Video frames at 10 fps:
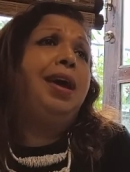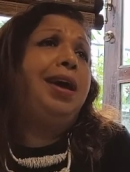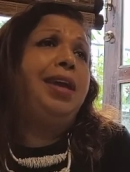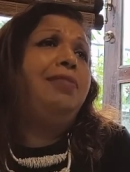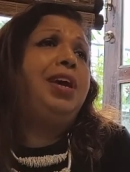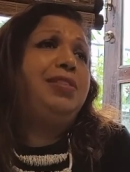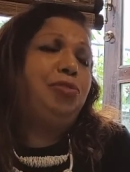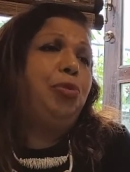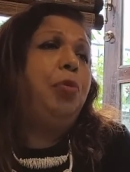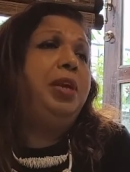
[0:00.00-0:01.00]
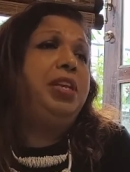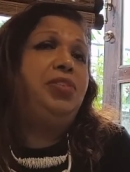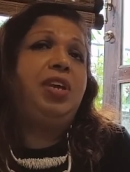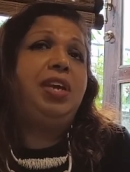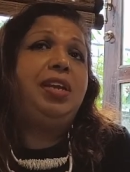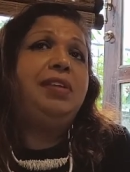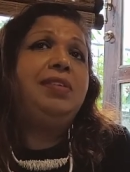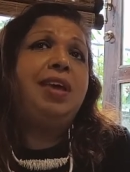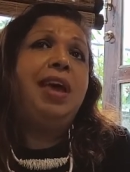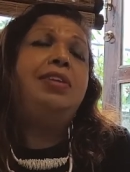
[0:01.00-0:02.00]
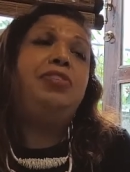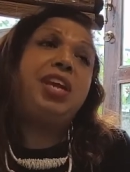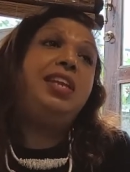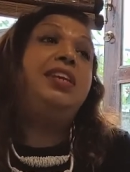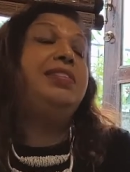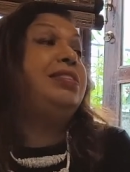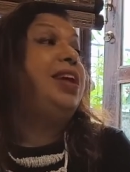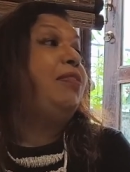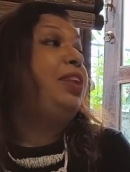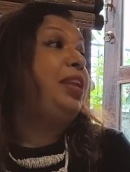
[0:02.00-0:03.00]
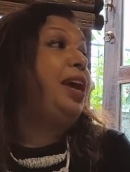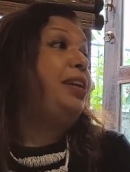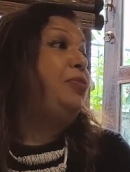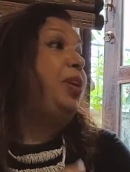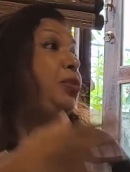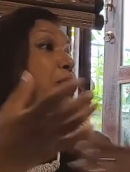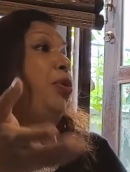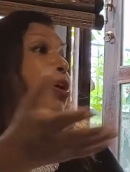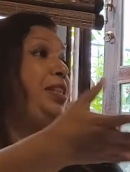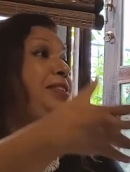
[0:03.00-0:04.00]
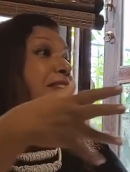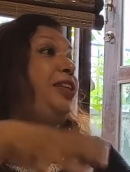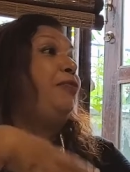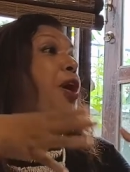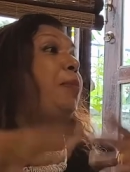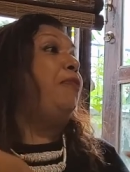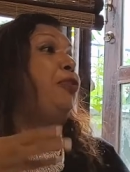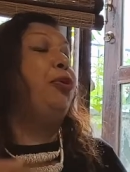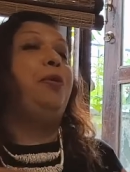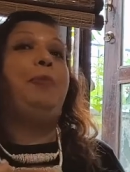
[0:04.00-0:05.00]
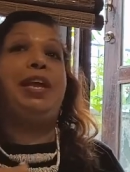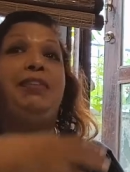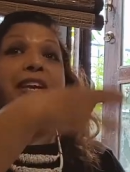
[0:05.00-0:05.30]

I have done so many trainings. At trainings, they are very nice. We do all this in the form of role play.